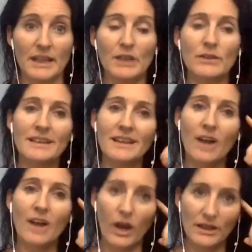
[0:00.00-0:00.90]
You didn't
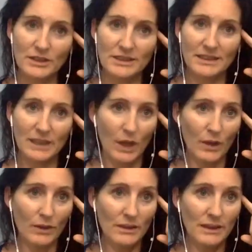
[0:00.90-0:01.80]
consciously
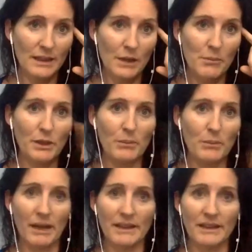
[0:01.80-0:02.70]
know, but your
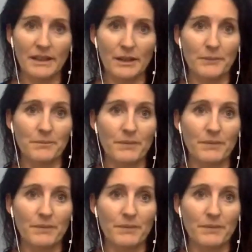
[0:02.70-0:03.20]
body knew.